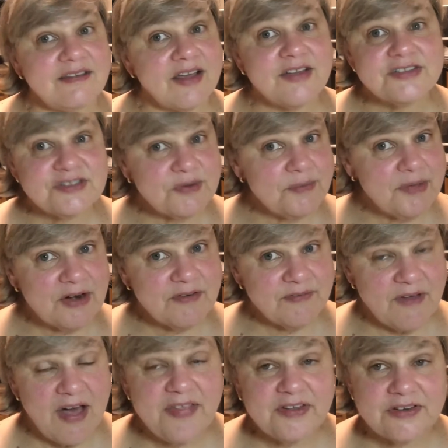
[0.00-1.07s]
also a better
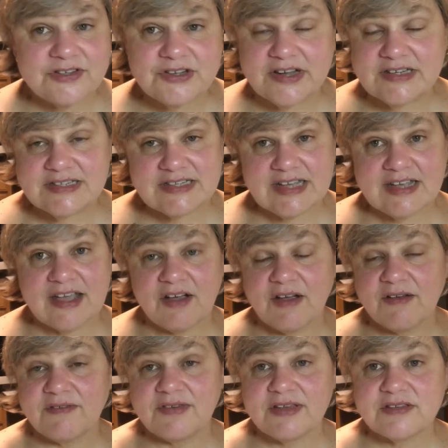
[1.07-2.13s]
father, trying to take
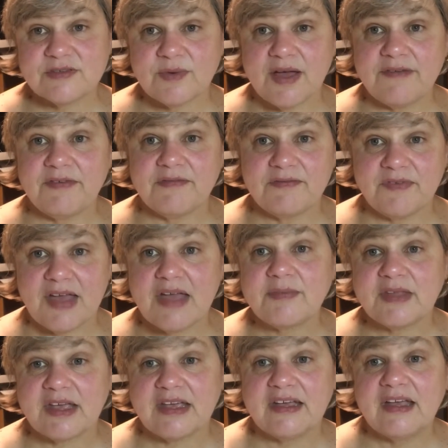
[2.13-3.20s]
care of his wife and
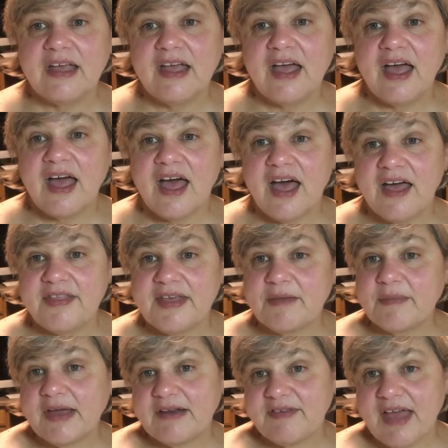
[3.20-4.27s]
family, that
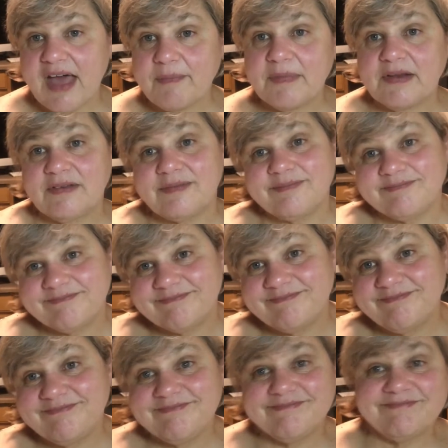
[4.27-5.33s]
might have happened.
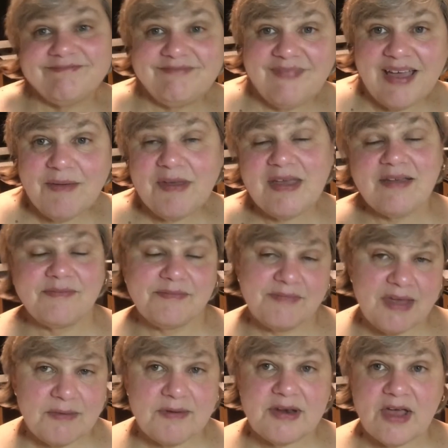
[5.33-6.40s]
Maybe,
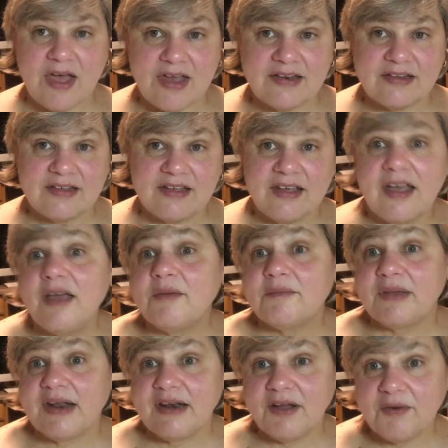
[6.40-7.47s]
maybe not.
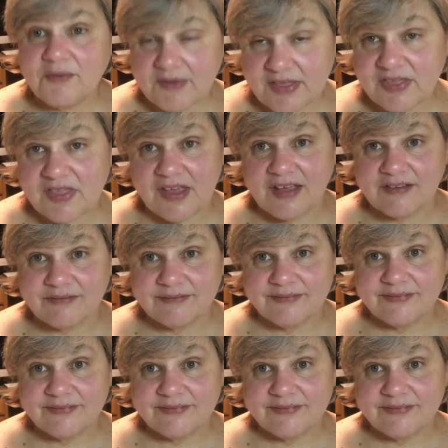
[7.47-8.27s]
But I know one thing.